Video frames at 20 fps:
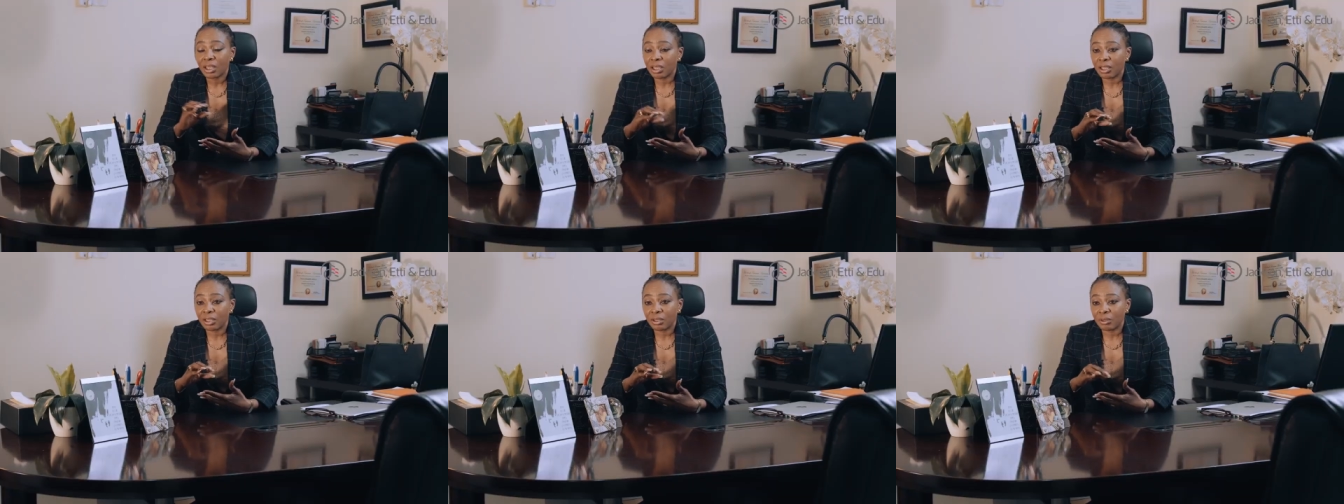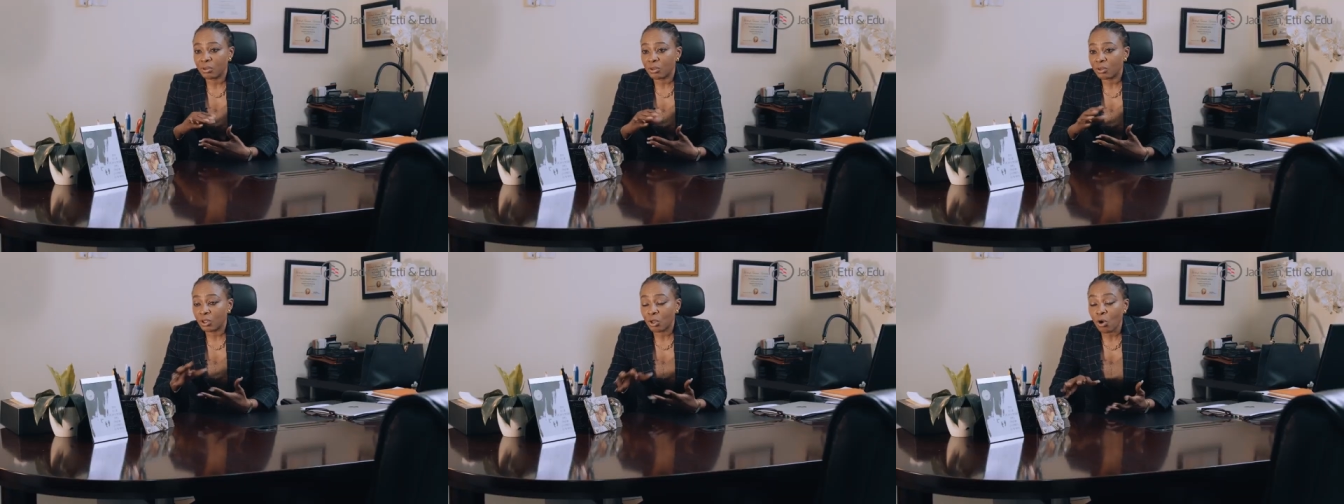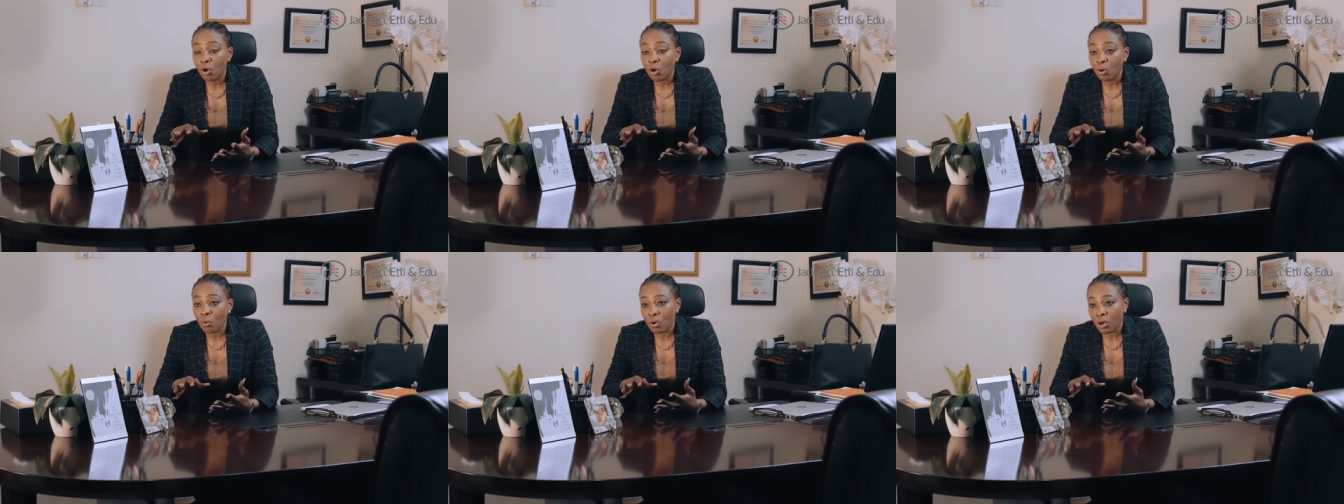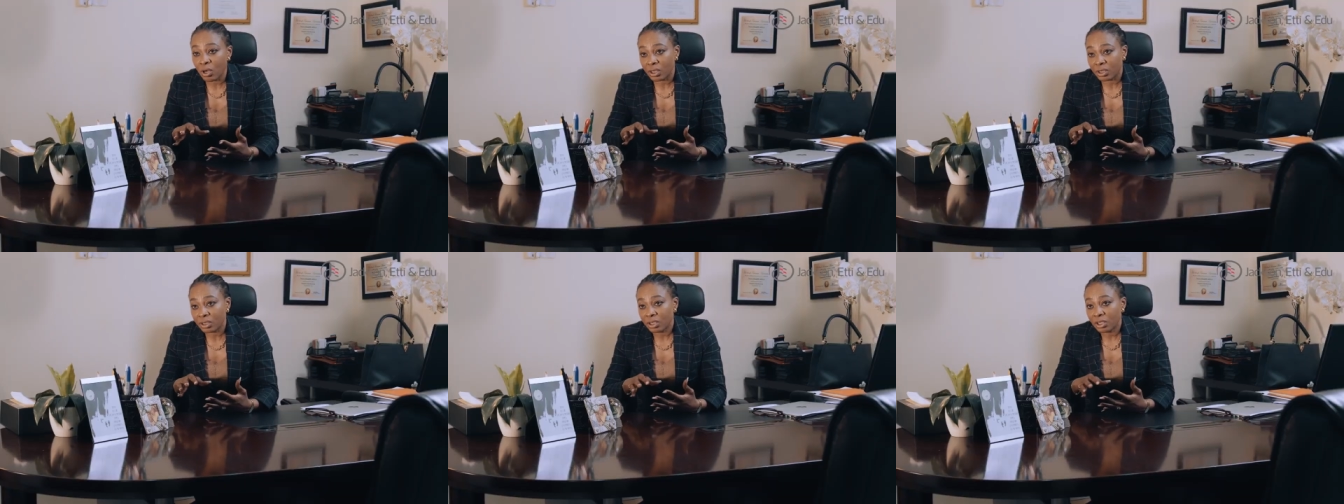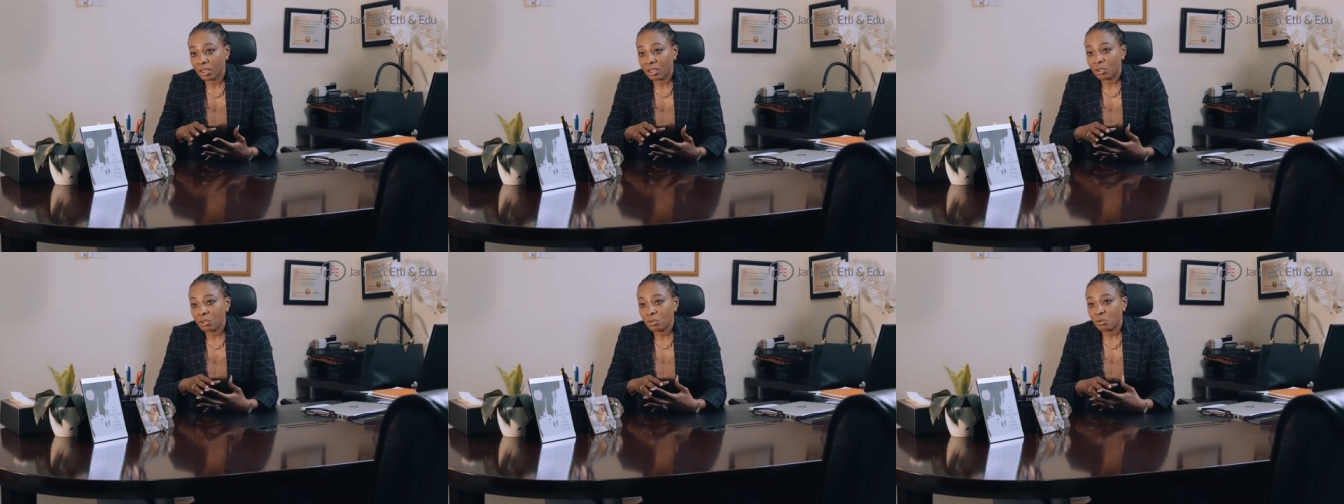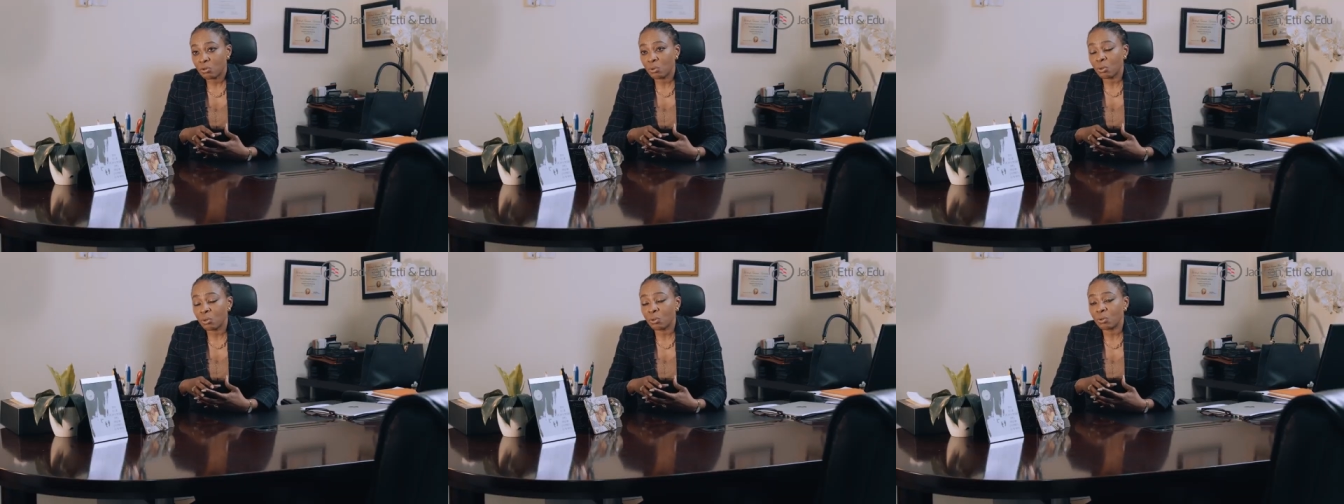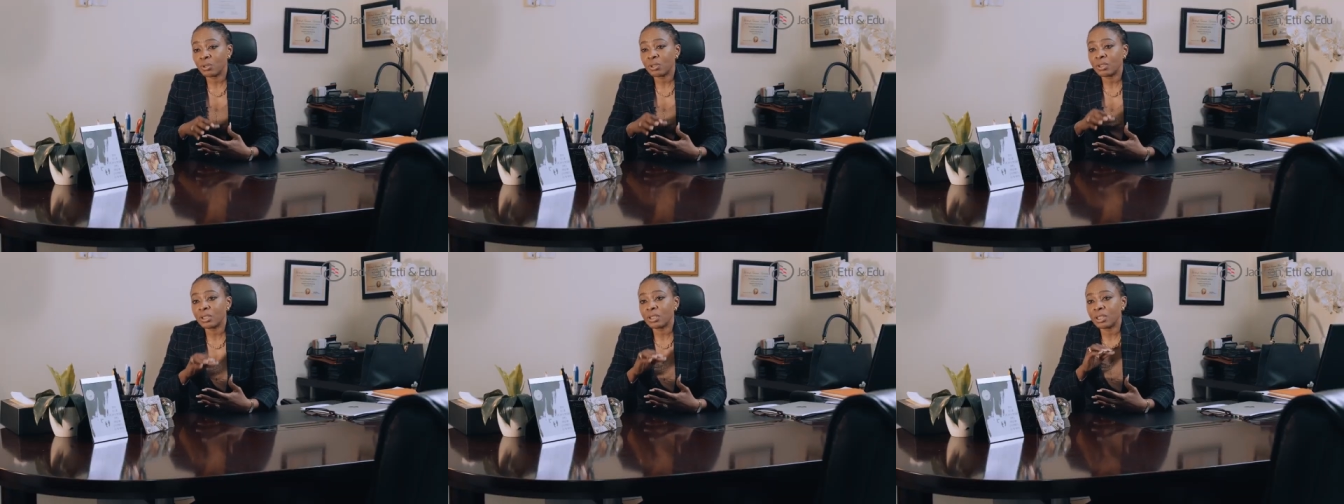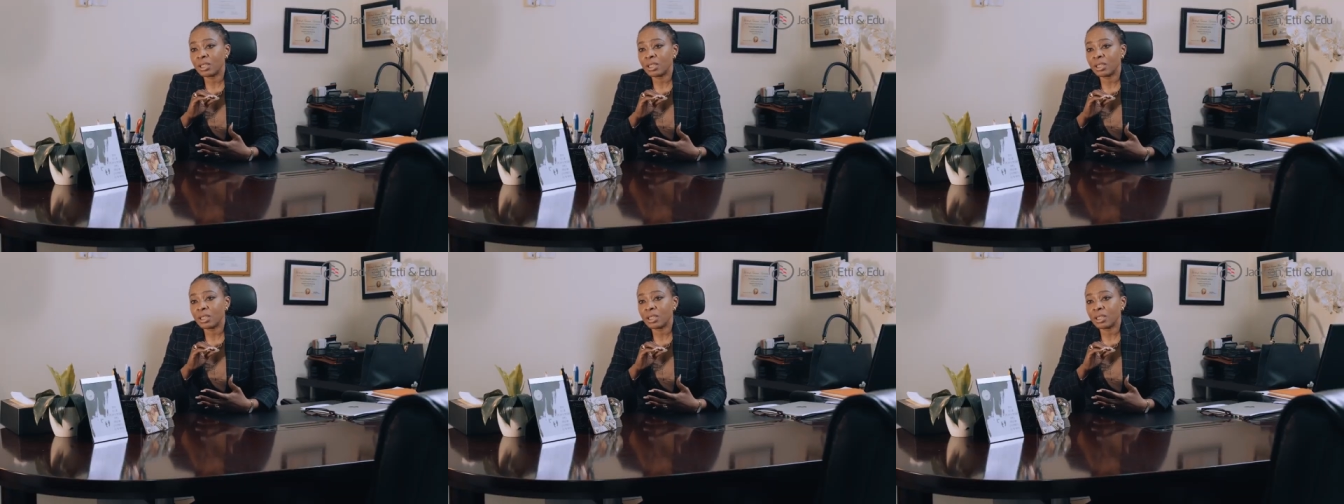the whole works. So